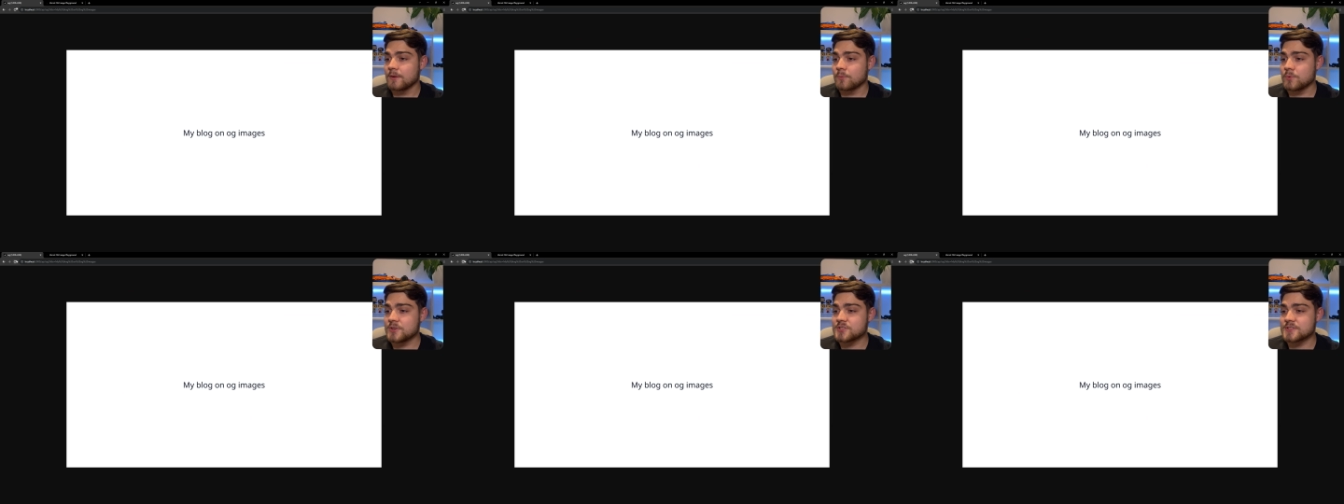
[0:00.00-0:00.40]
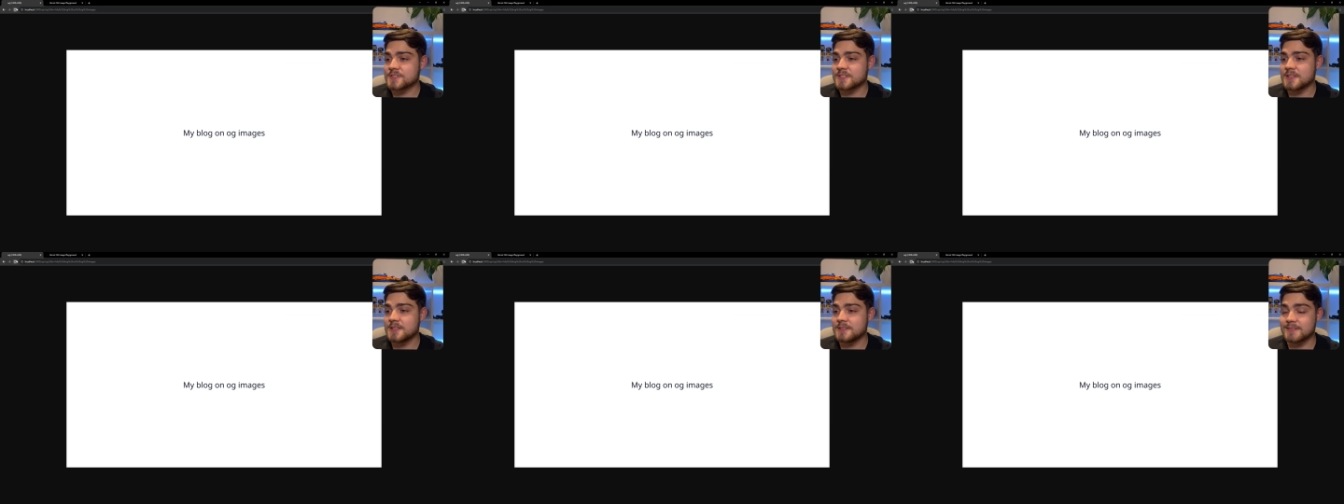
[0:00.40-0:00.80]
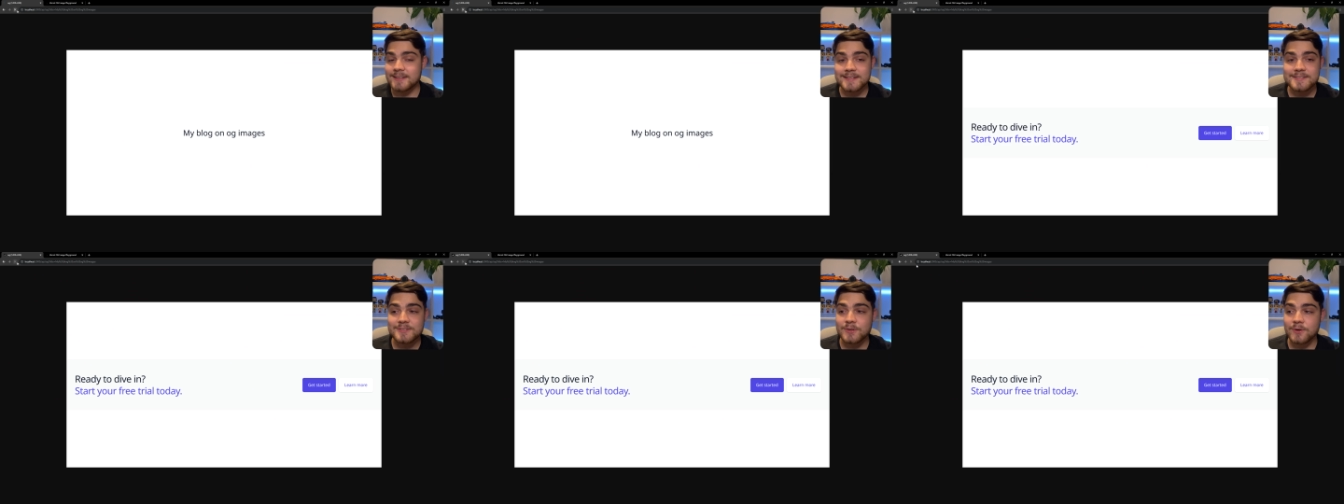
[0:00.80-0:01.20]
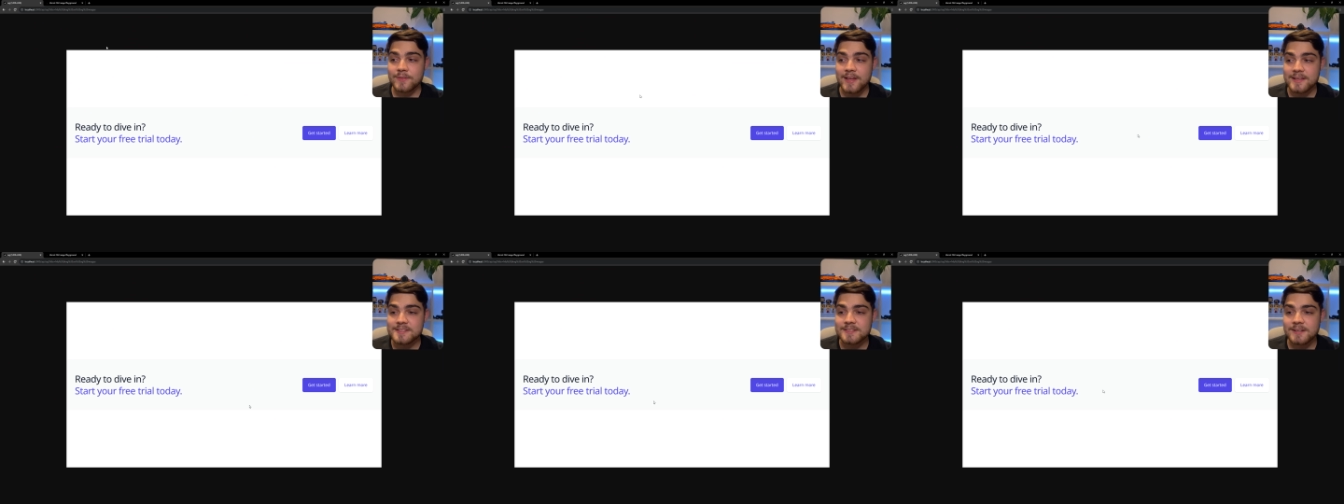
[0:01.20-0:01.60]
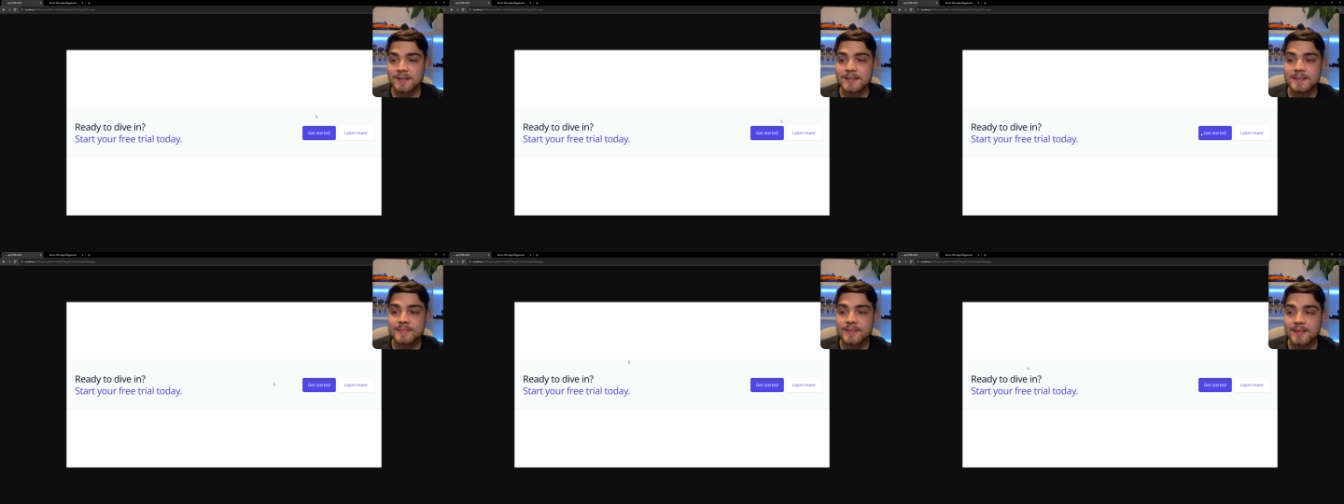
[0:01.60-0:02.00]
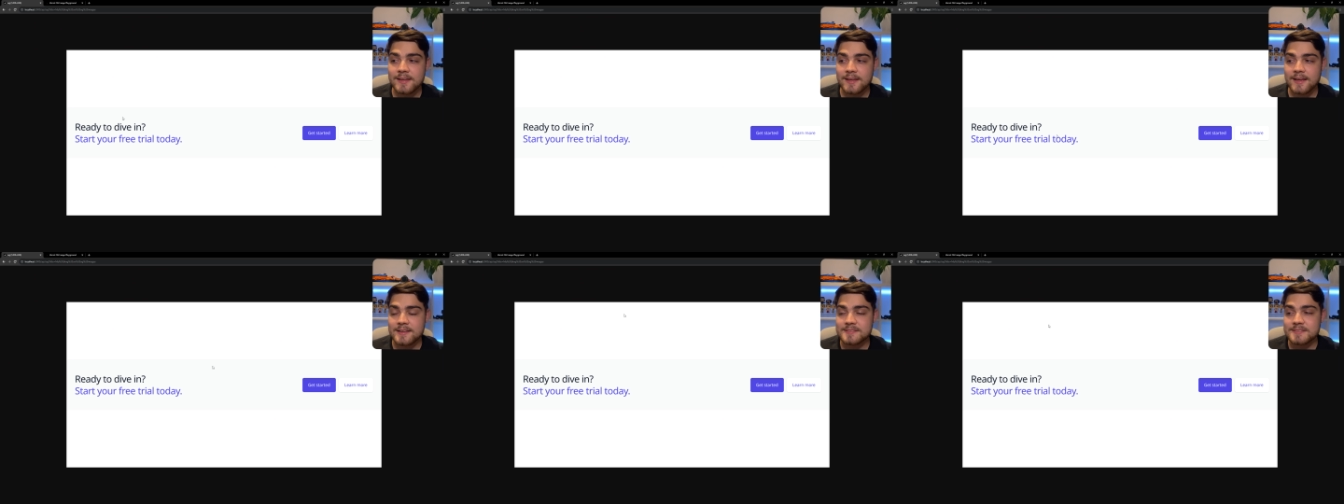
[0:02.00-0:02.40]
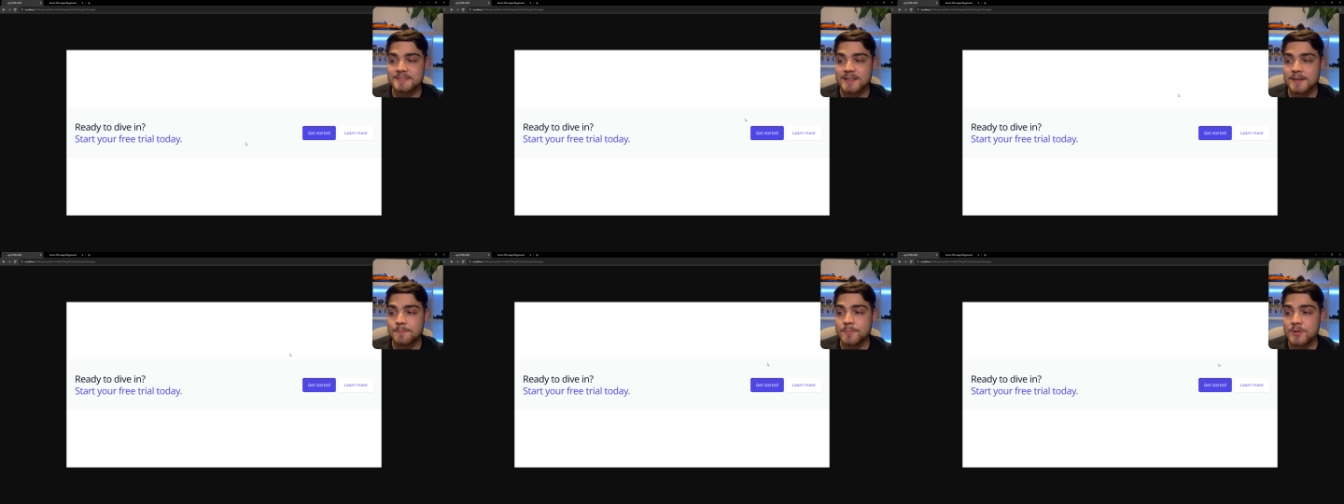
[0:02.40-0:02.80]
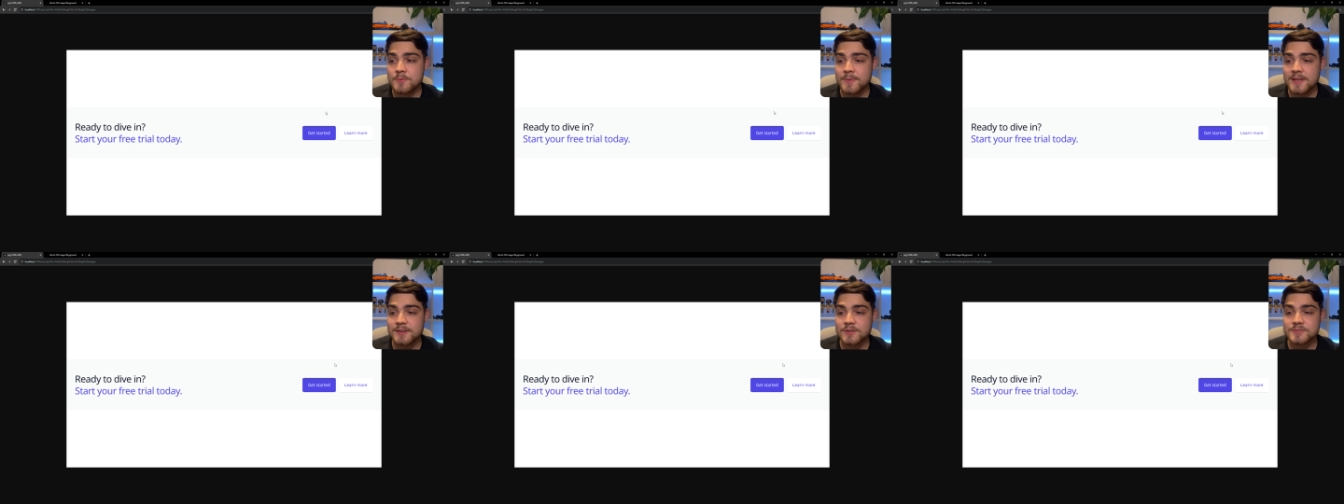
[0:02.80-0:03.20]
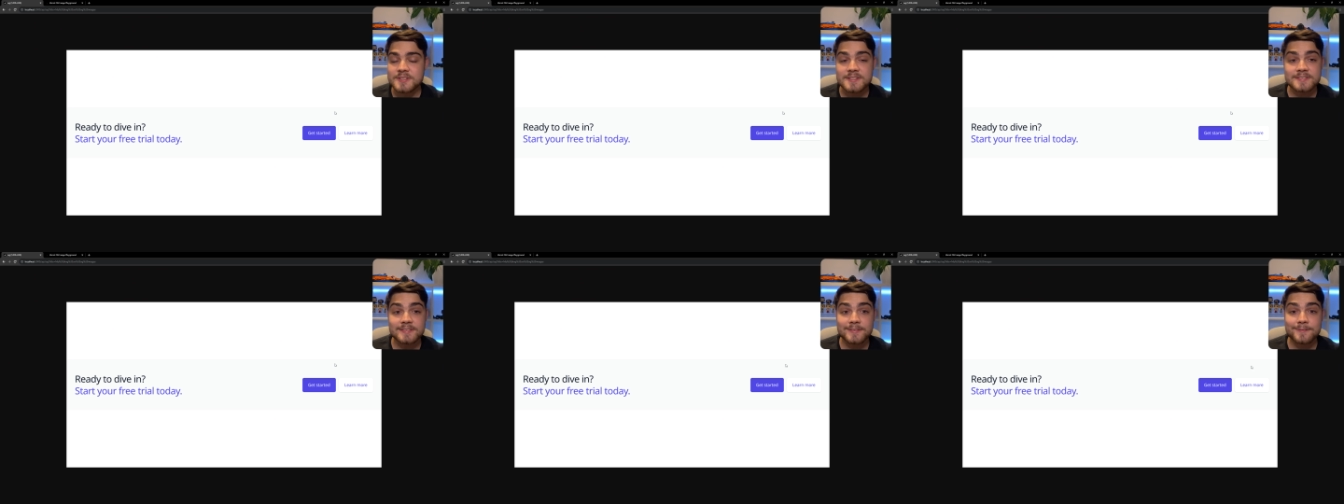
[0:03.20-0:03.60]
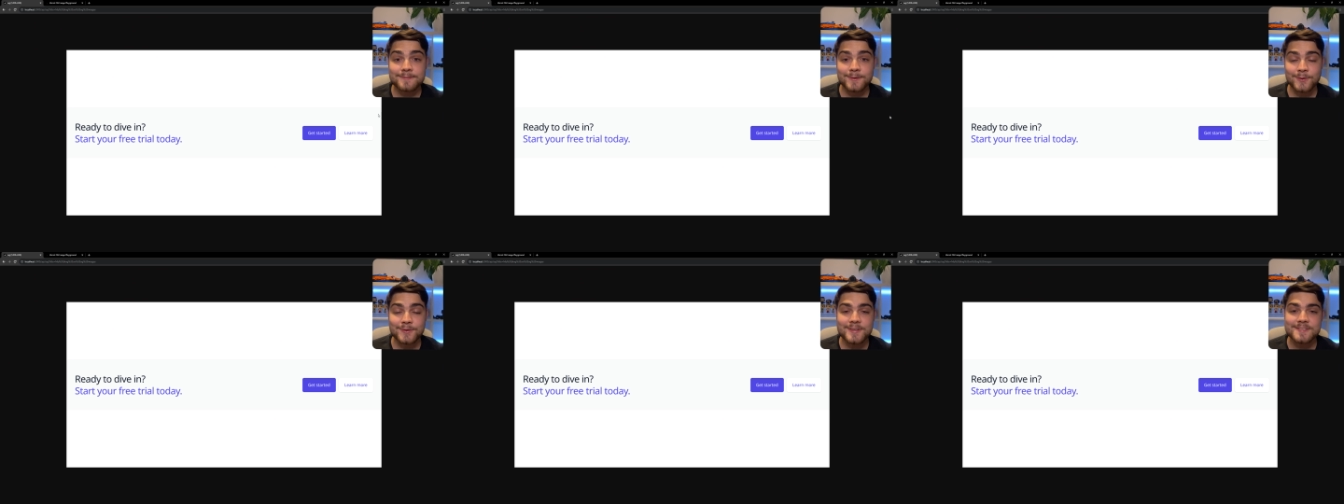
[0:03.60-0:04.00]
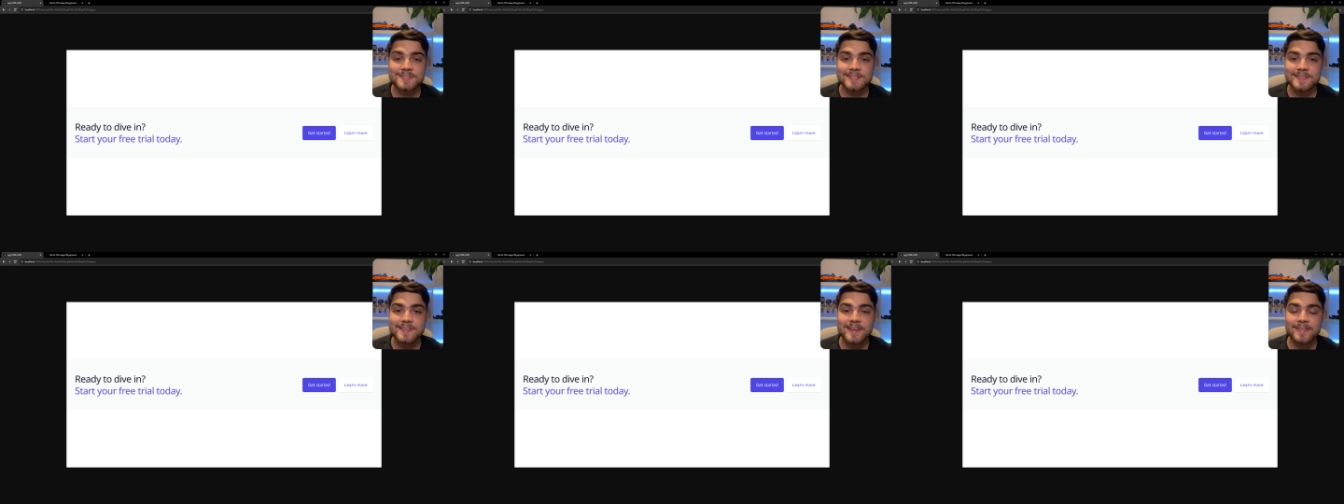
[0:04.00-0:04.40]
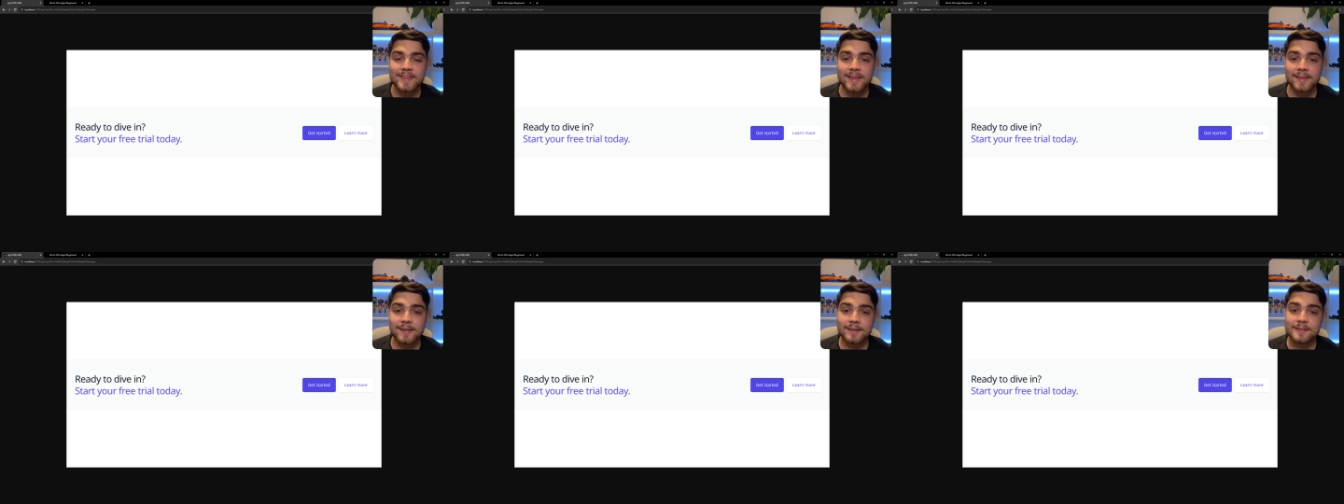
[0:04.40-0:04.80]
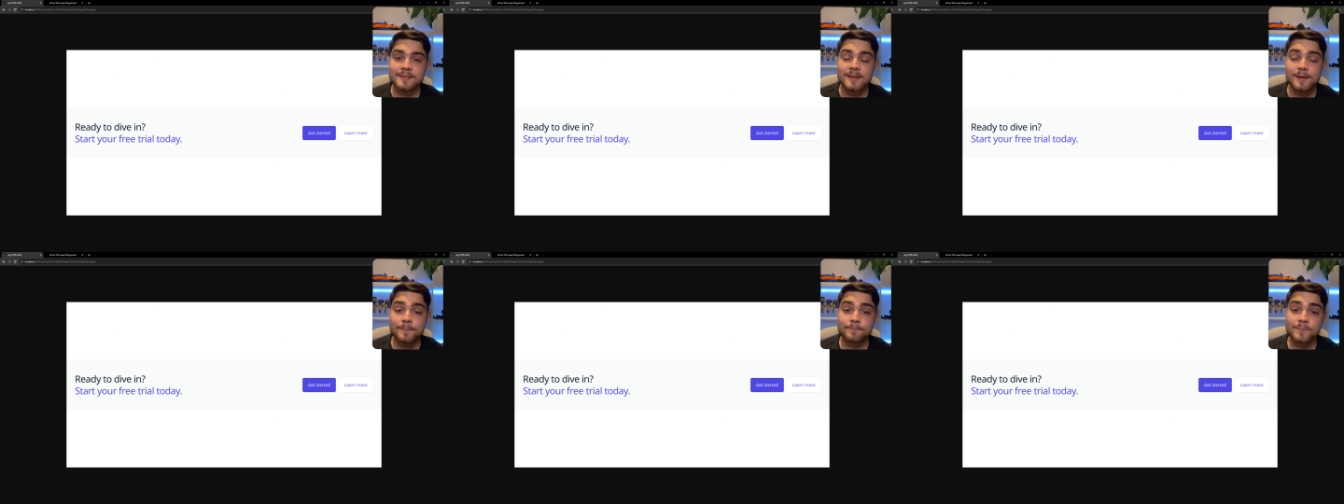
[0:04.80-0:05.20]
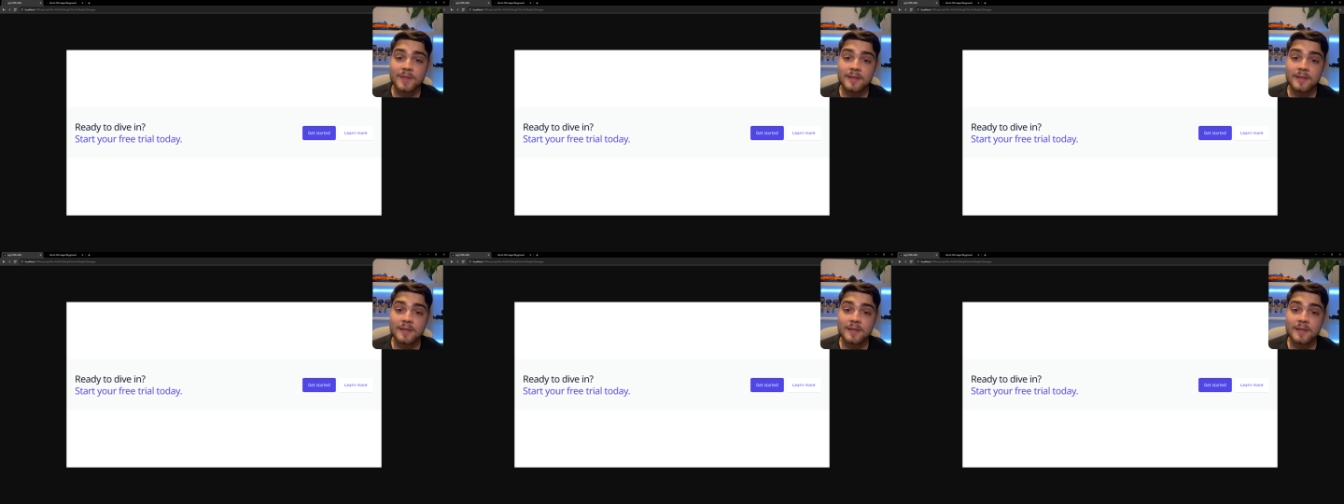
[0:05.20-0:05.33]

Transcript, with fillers: we should see that it's got that styling there, as I said, but you may notice the font isn't in there yet.